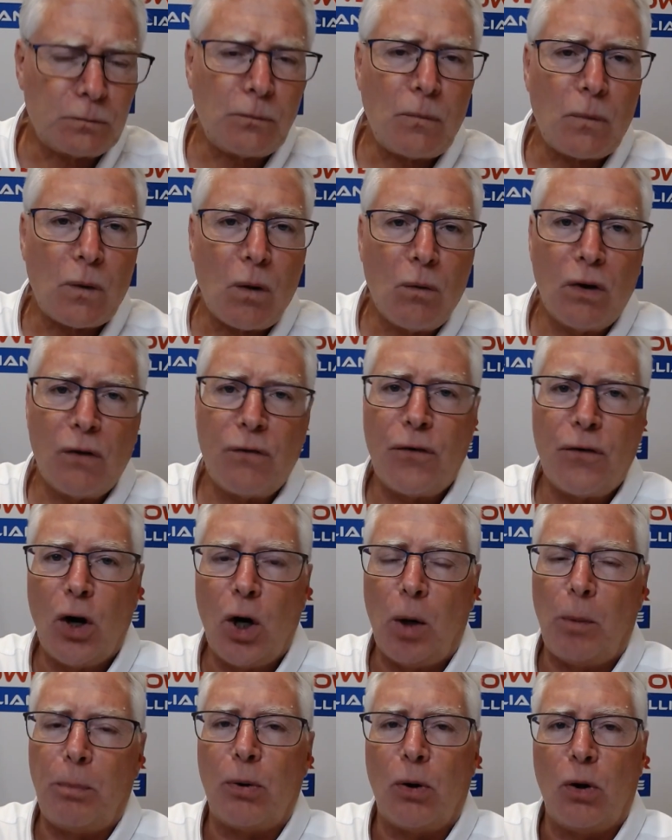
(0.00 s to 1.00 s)

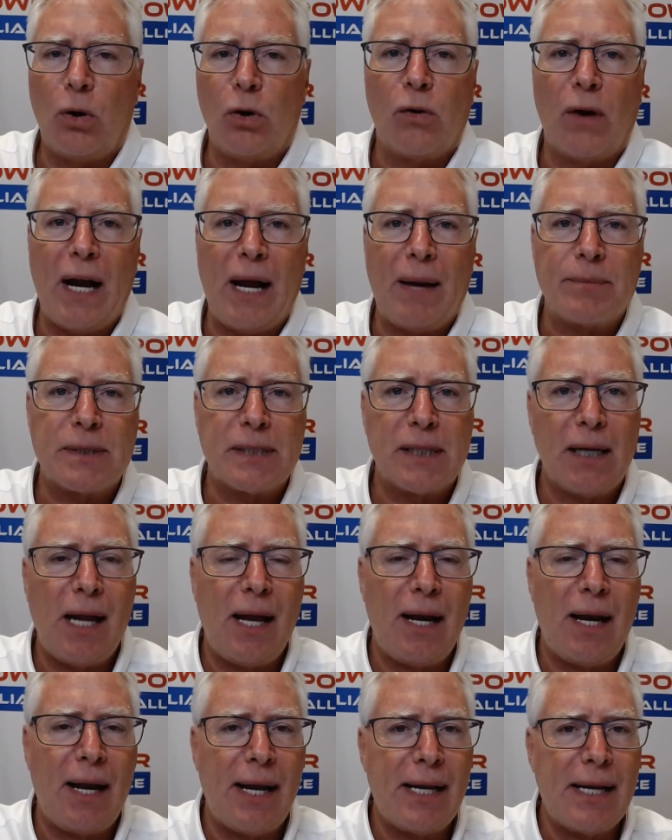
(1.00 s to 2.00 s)
Referral programs.
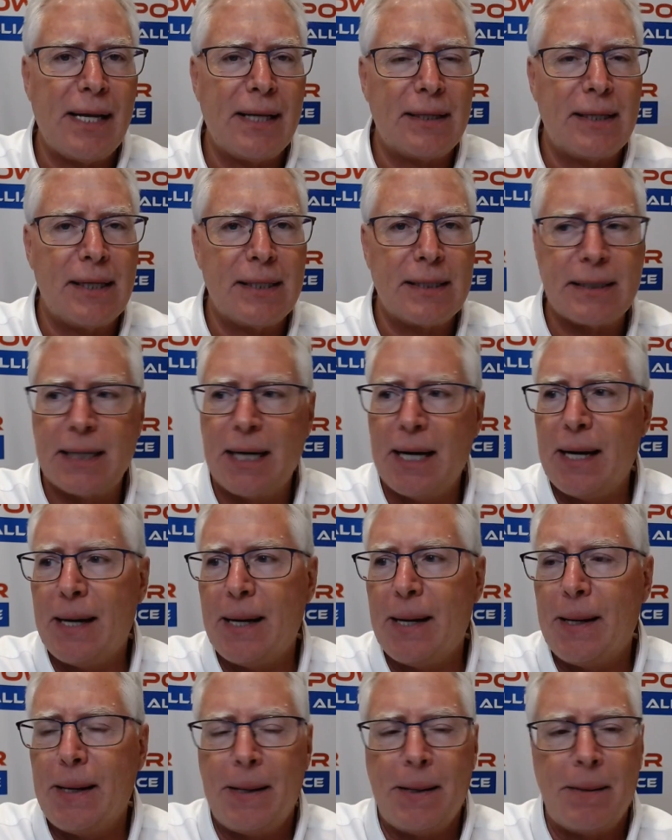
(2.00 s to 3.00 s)
Again, I get this
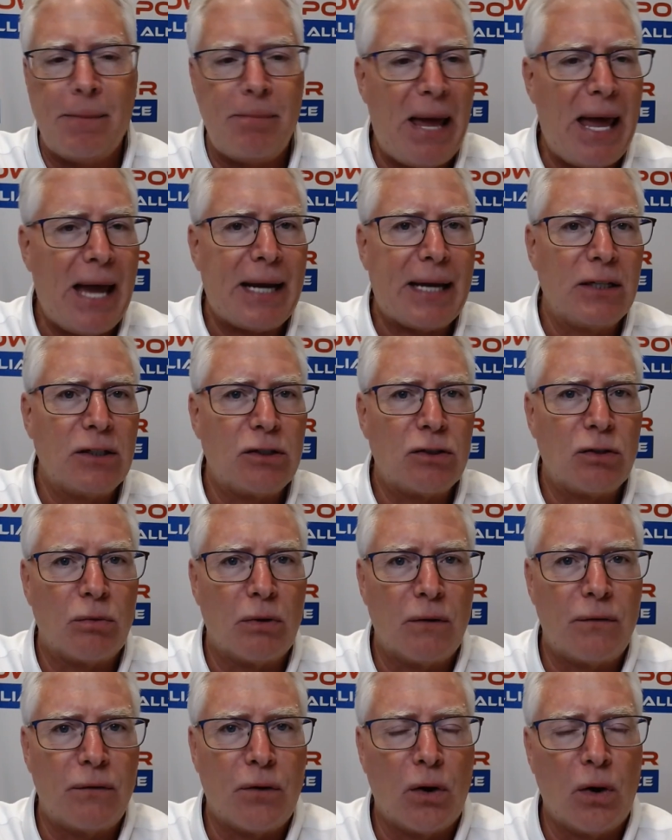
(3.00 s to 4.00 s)
back into
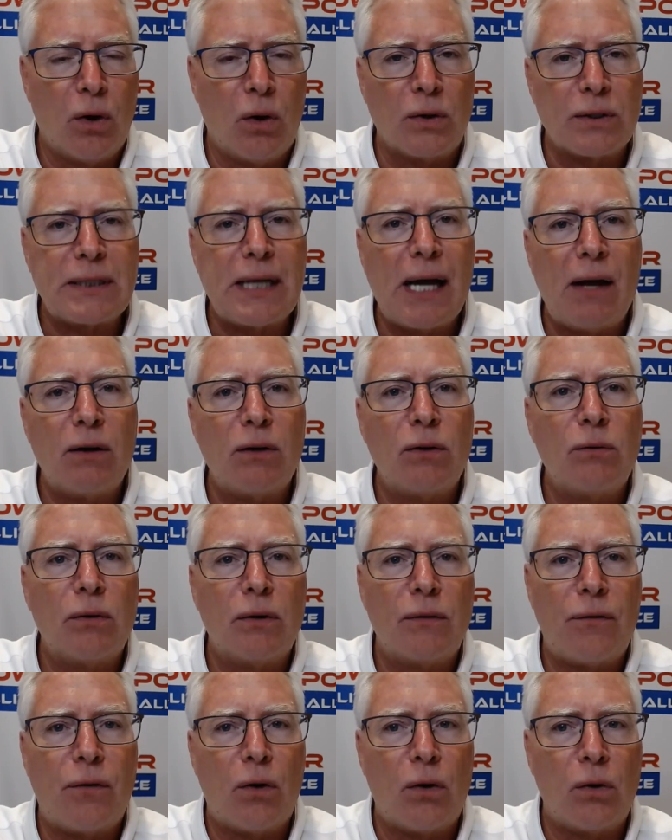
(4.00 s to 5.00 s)
referrals. How do
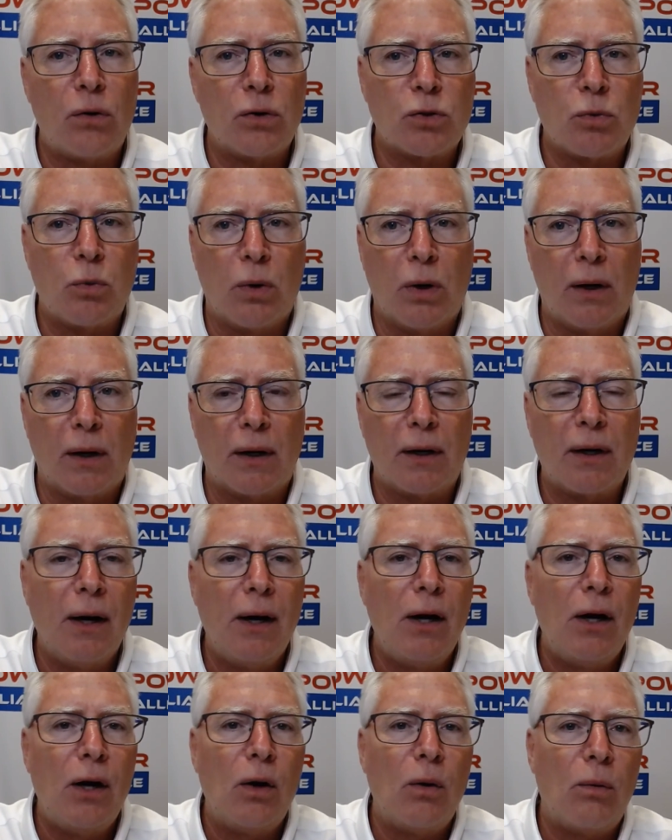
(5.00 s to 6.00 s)
referrals work?
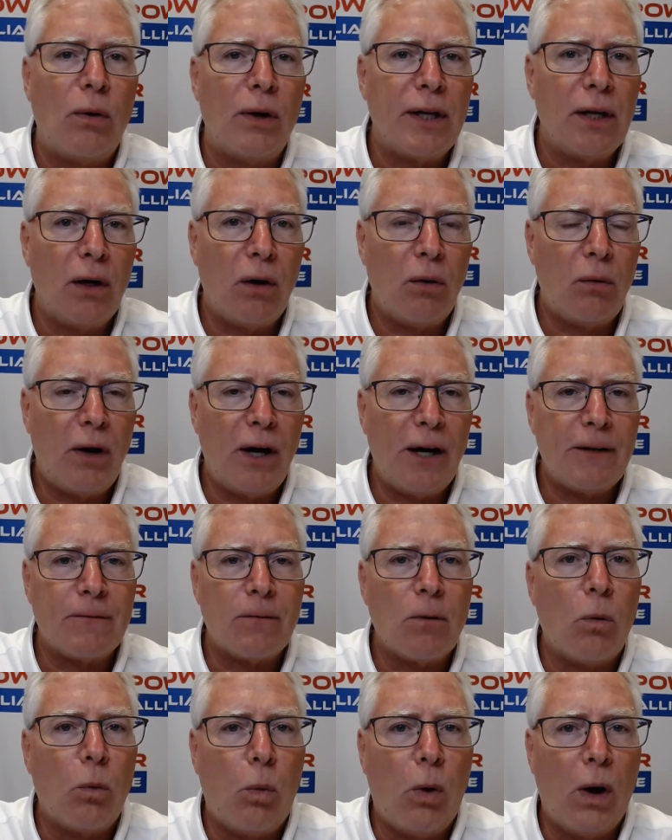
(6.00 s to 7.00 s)
Well, you know what?
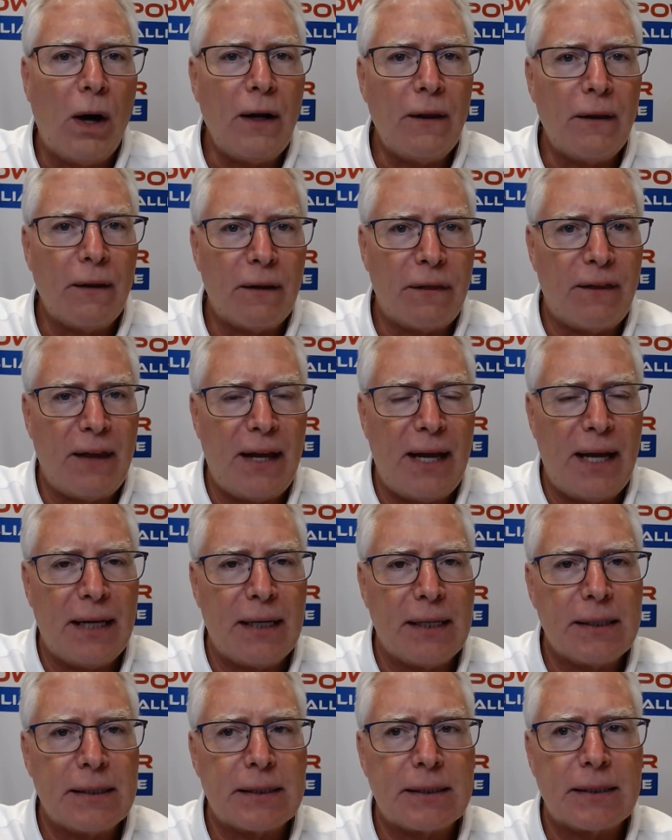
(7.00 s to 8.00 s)
One of the
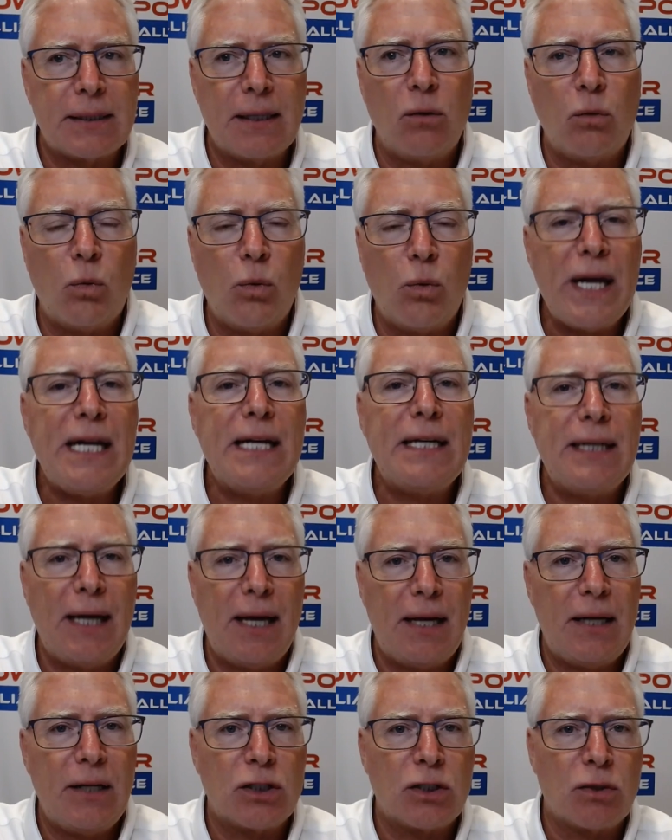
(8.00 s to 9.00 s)
things that we
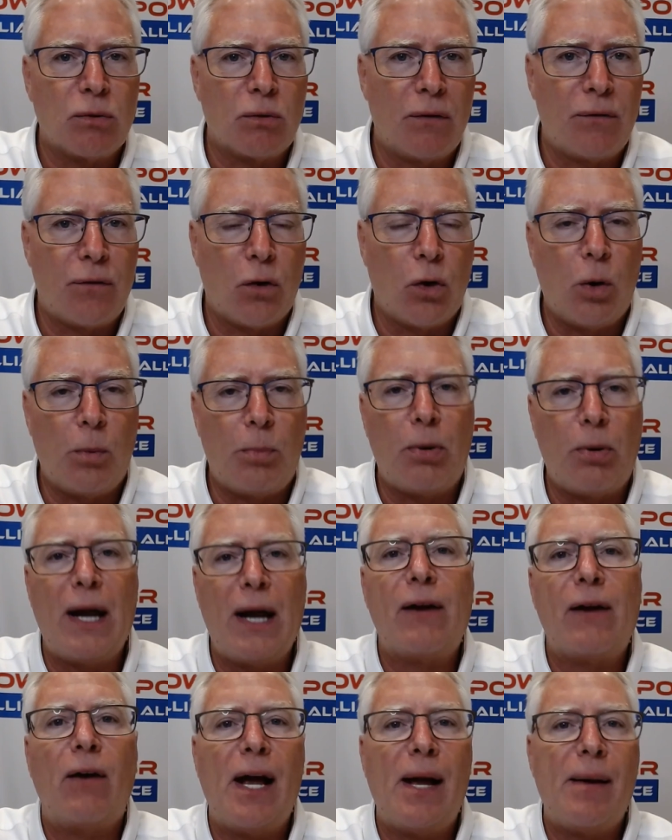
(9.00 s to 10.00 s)
did is the referral
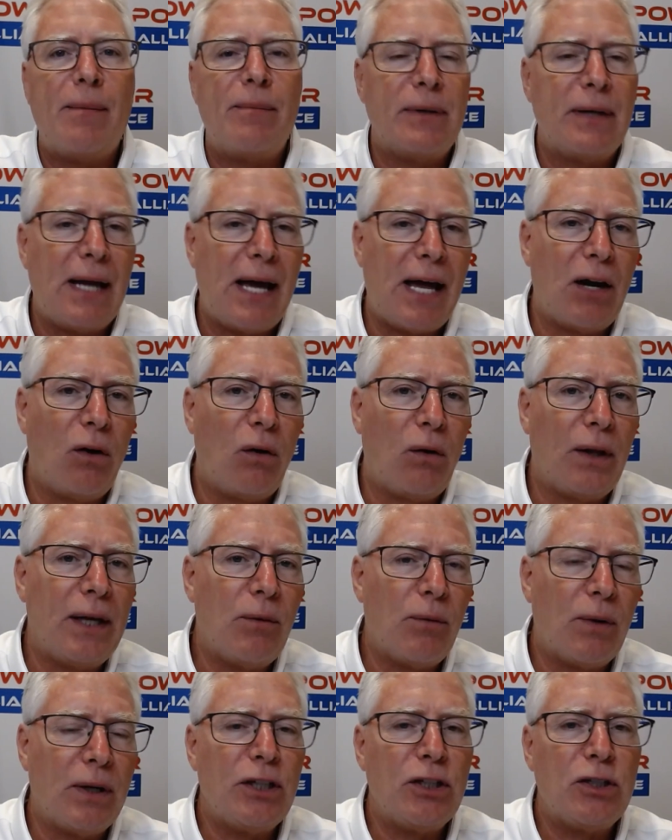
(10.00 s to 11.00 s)
program, not only
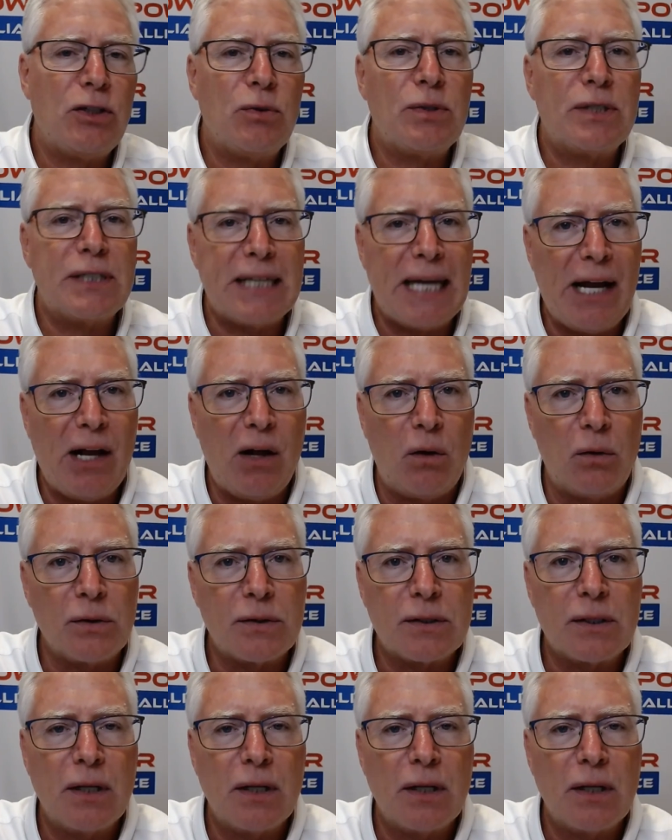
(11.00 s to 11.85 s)
when you do sales